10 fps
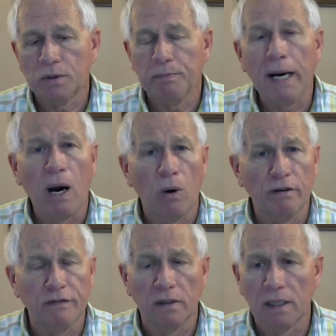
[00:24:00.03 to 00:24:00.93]

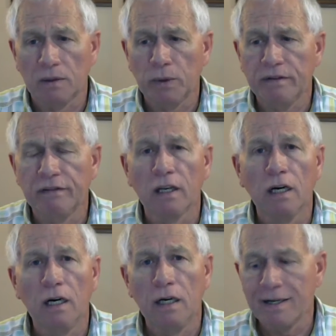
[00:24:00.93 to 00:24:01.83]
powerful. And we've
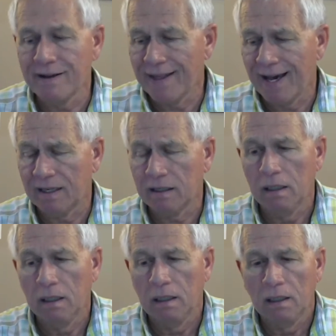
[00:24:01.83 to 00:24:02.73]
learned that,
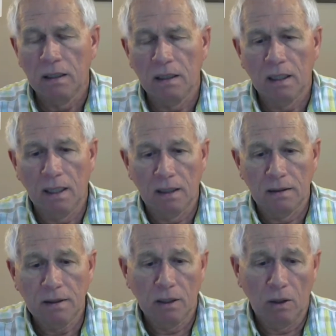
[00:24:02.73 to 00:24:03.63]

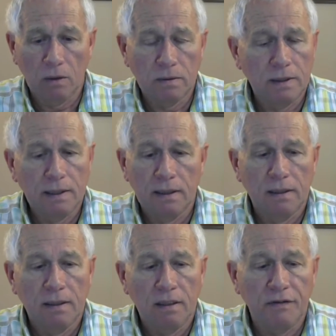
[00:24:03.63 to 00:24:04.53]

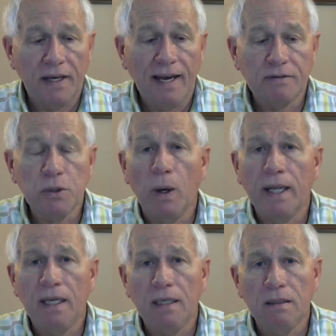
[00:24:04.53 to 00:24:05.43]
if you have
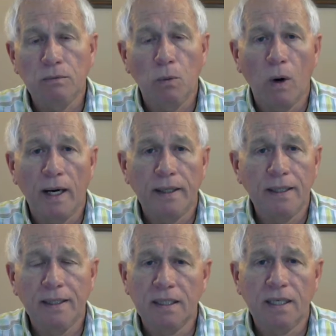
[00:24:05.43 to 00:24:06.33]
21
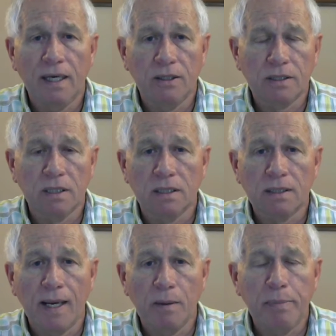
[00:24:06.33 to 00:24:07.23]
indicators in the
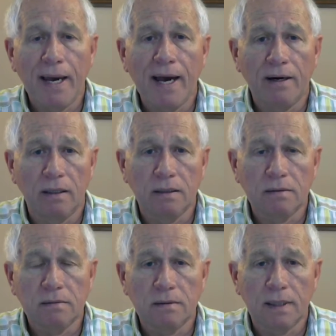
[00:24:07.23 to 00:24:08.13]
same
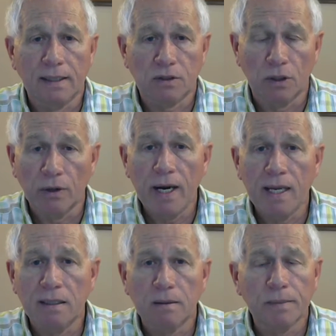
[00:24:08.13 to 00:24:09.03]
pattern, that's
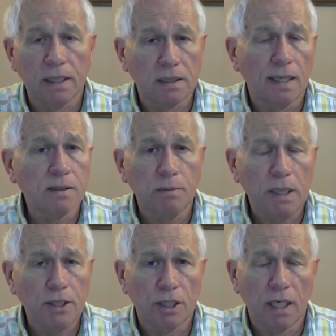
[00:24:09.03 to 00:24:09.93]
great, but it doesn't
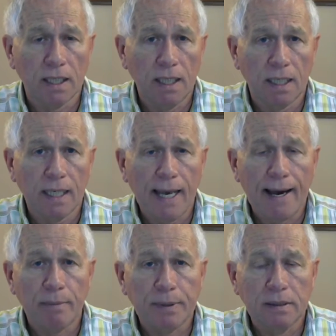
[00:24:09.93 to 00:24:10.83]
mean you're going to get a
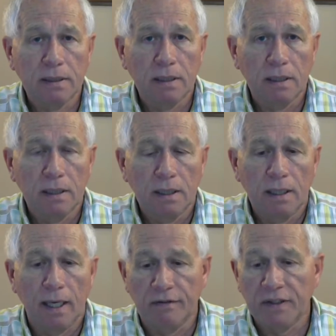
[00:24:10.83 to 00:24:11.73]
gap.
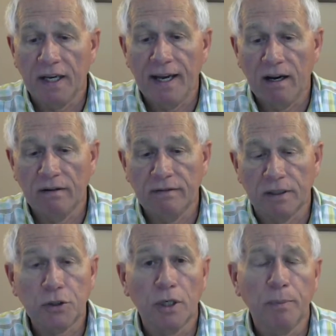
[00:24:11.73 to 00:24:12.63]
And if you have a
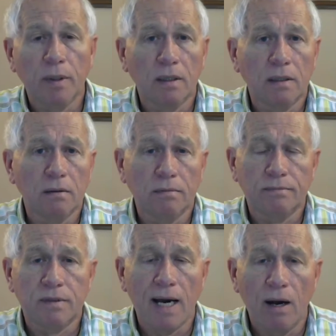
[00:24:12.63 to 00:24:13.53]
triple
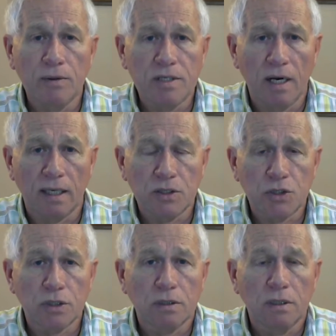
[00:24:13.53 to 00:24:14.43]
down
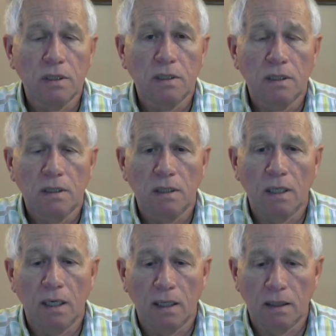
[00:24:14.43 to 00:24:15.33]
touch,
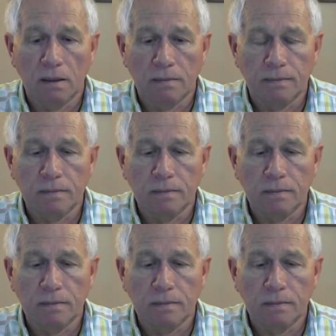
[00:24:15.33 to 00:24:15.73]
red